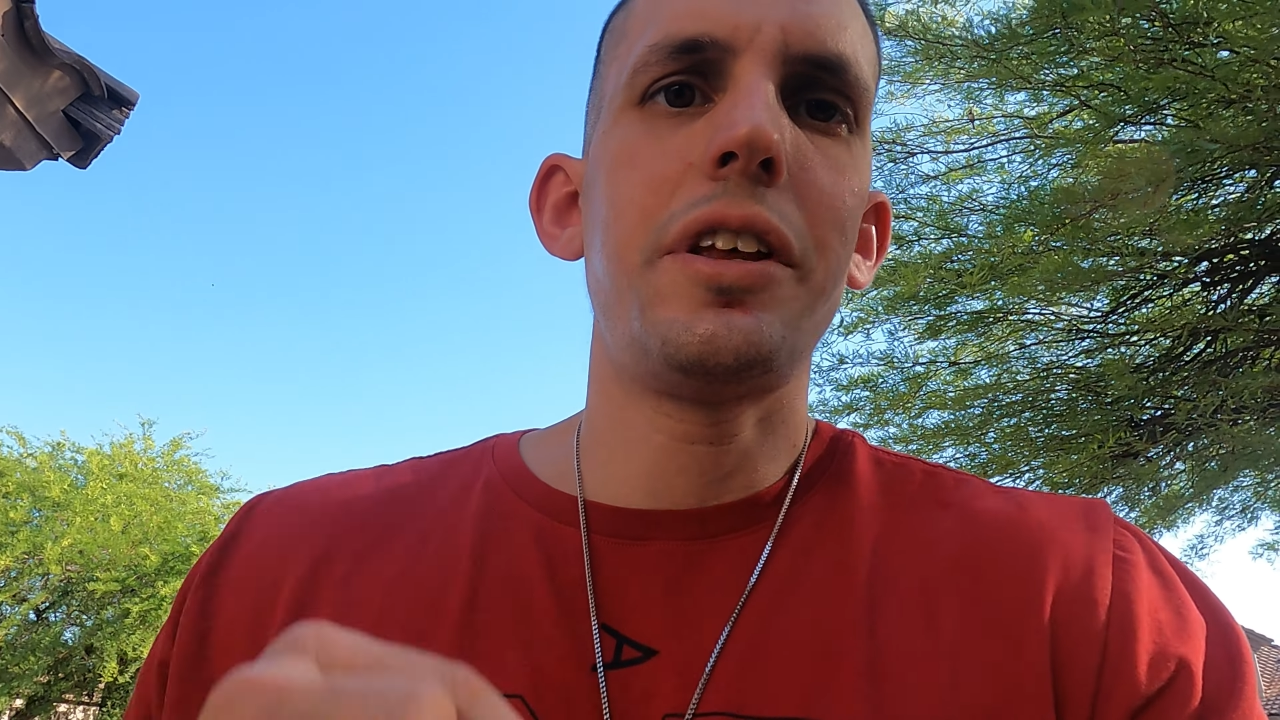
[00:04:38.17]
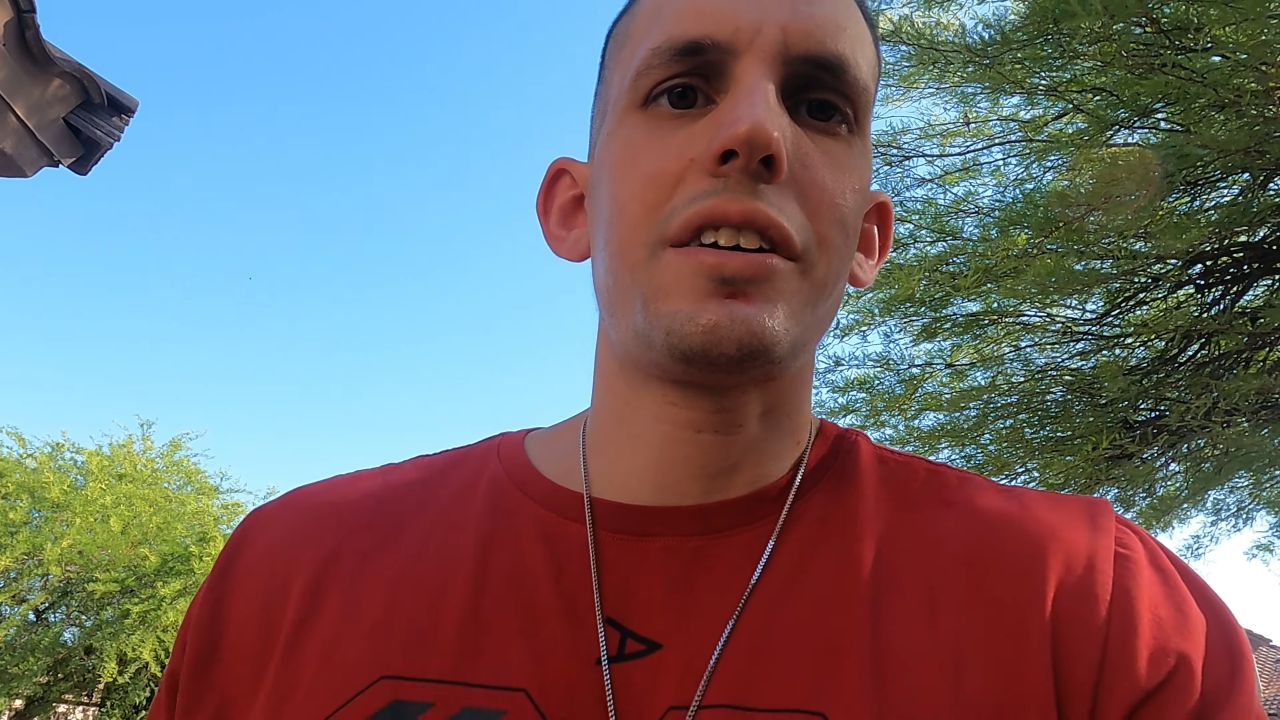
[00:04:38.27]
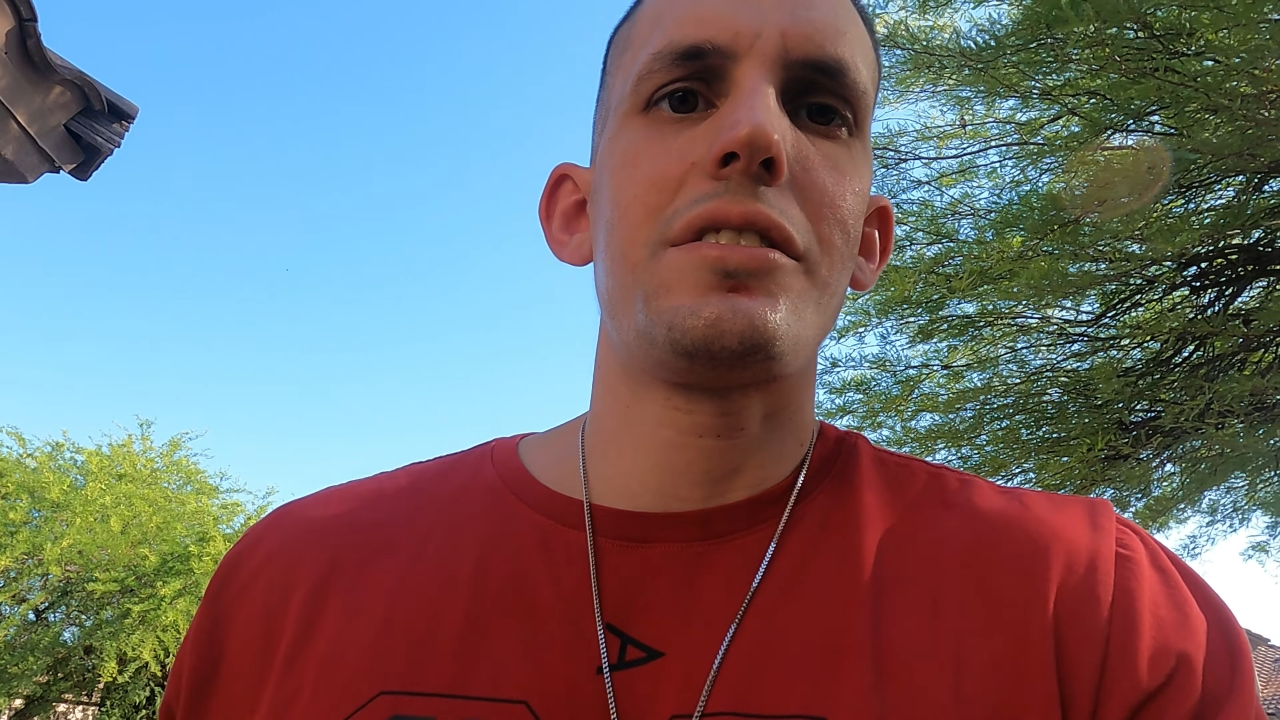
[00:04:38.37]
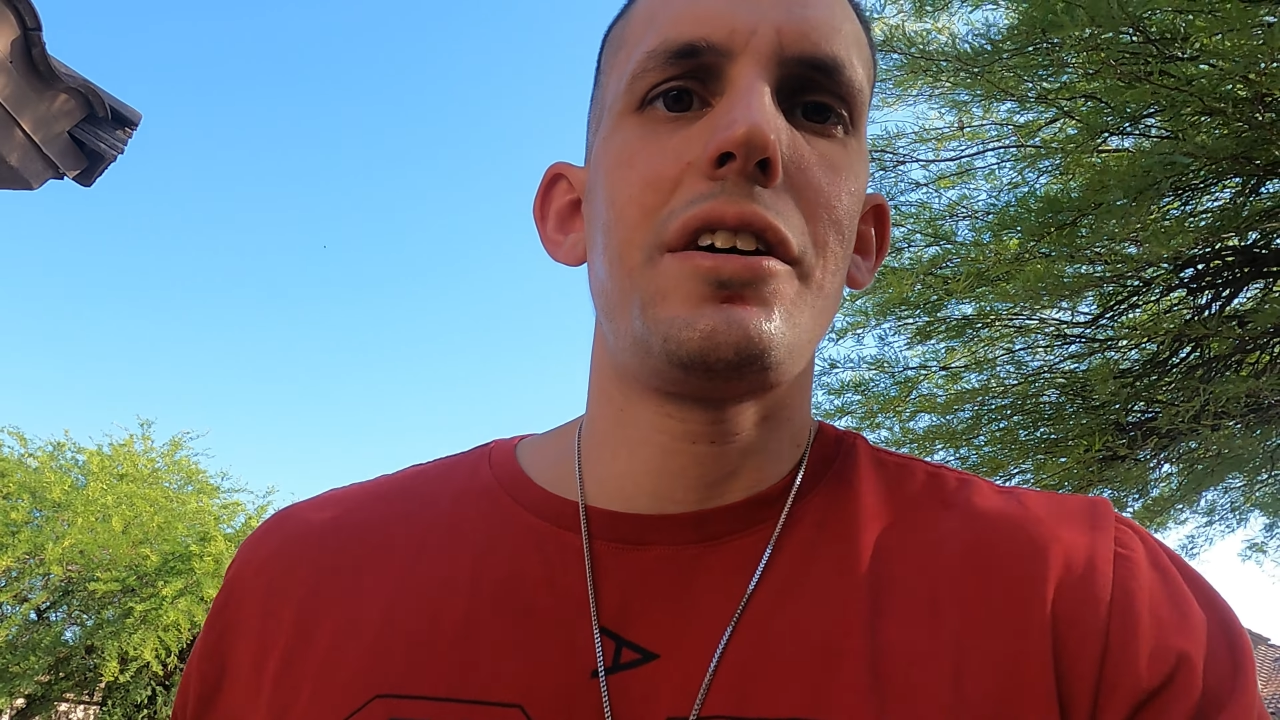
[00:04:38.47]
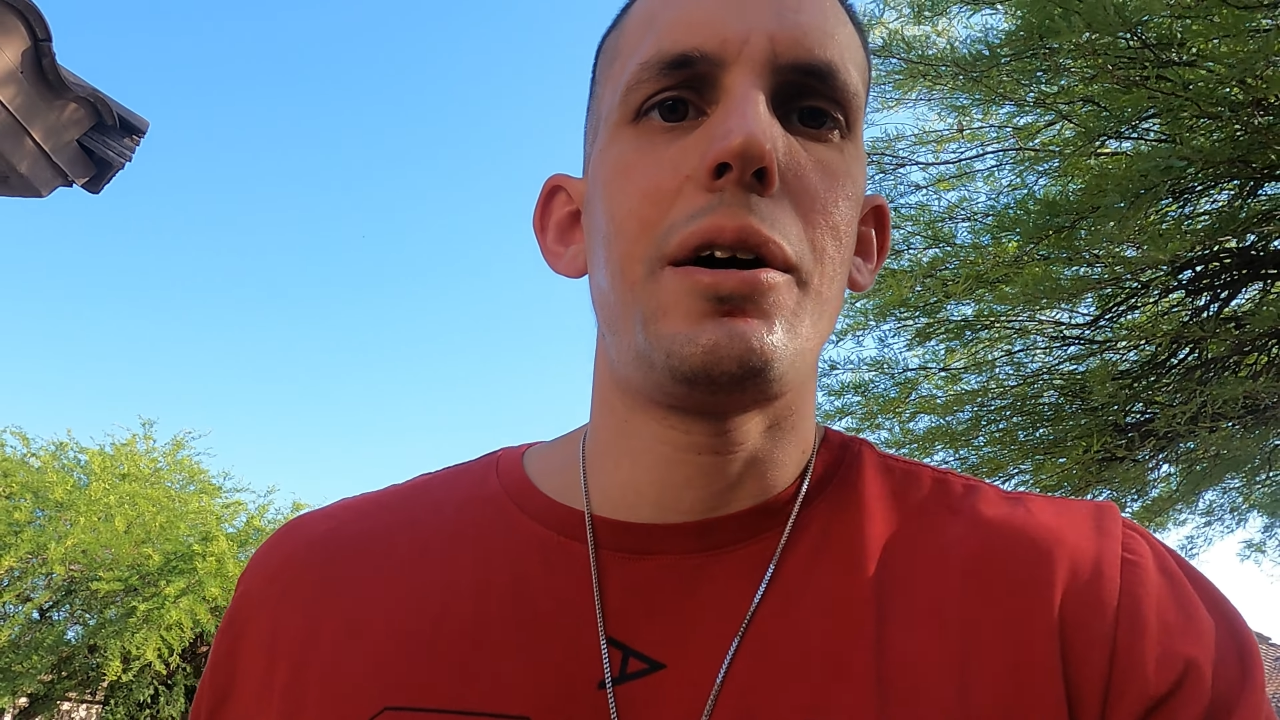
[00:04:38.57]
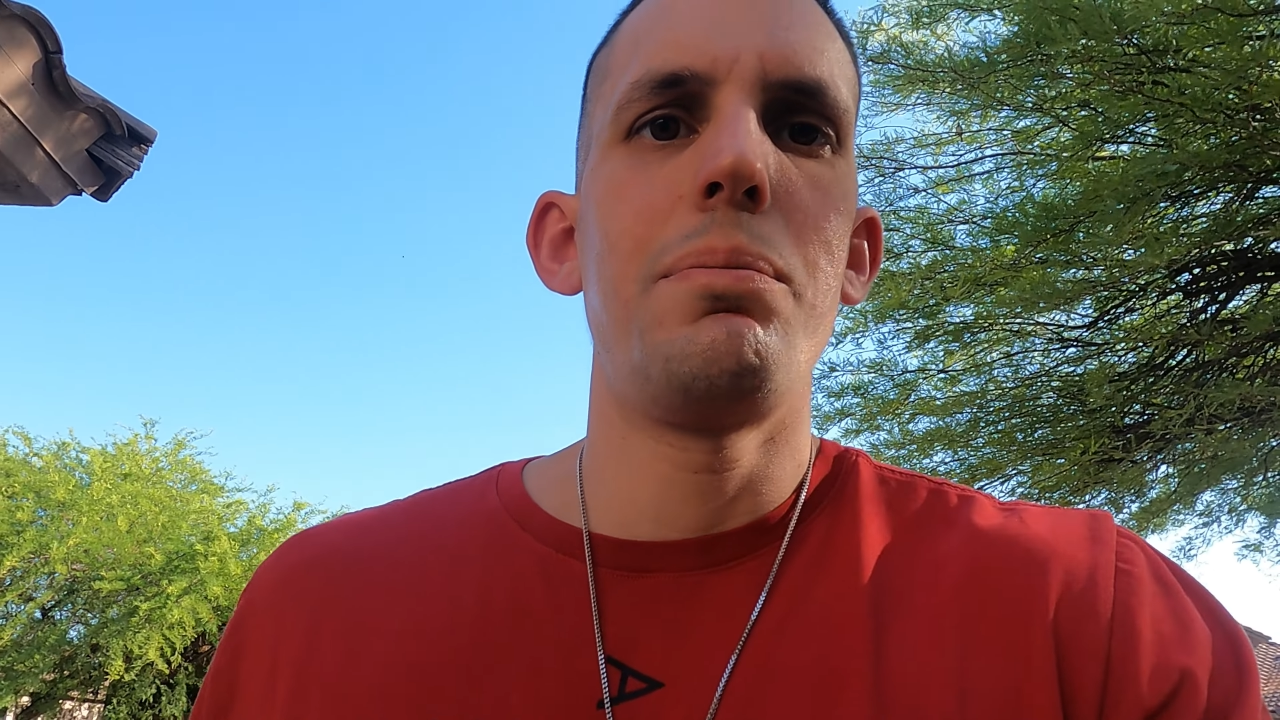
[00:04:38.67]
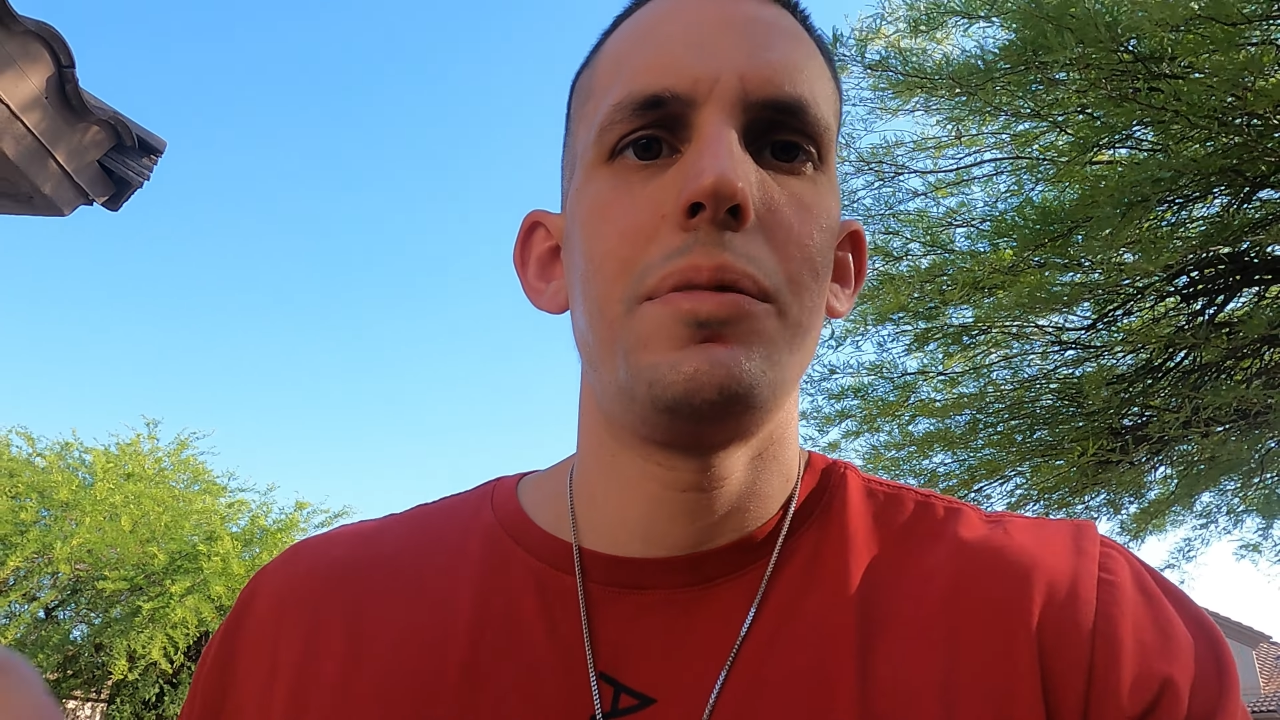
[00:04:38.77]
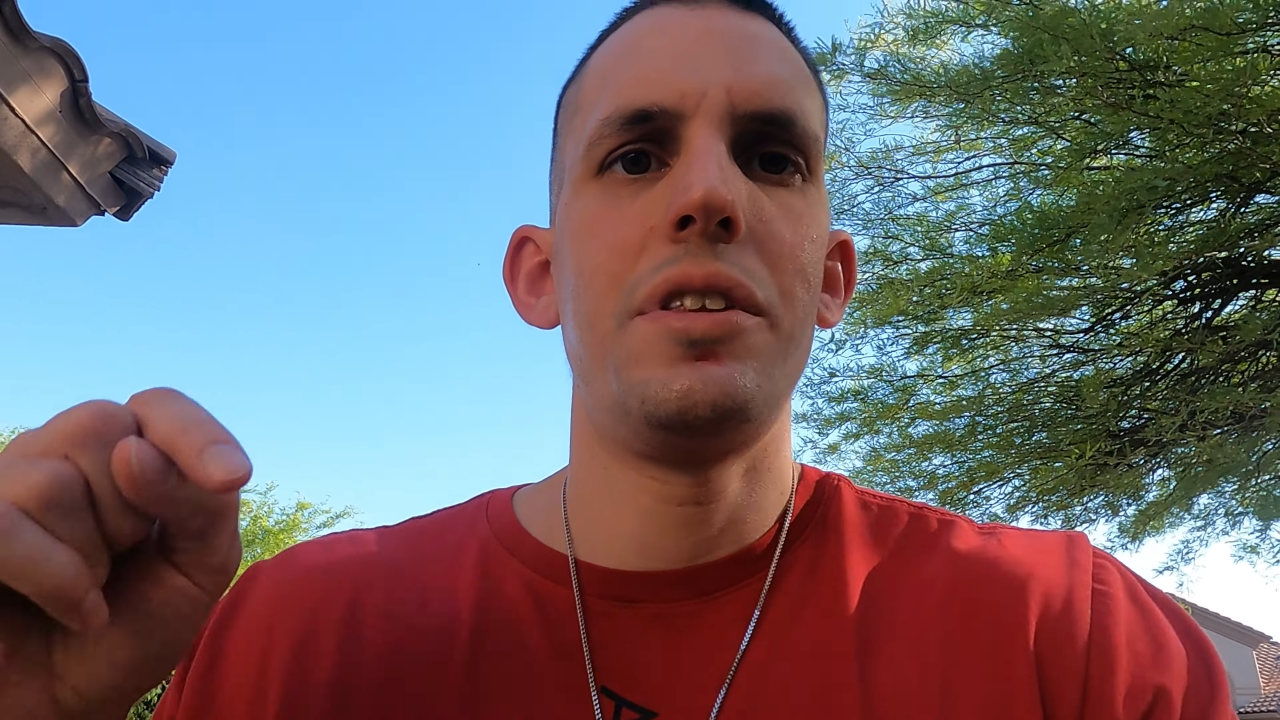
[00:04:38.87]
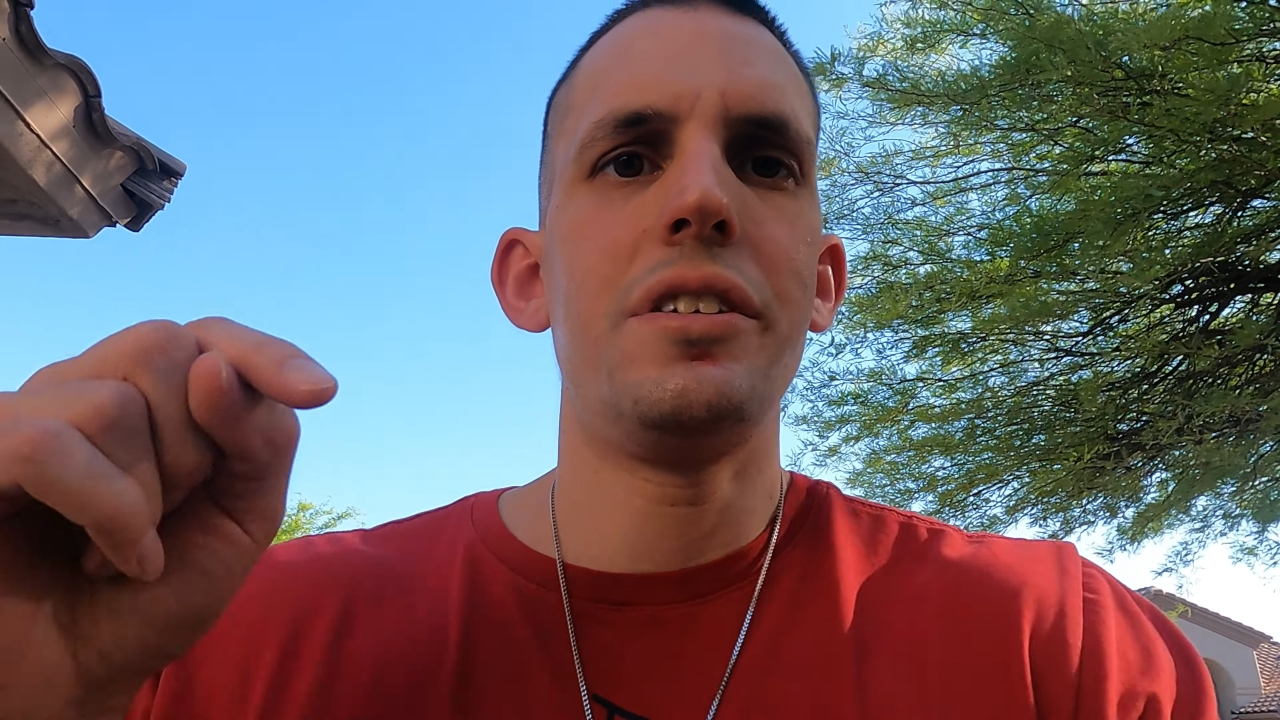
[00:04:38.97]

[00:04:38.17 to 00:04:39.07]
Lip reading: next time,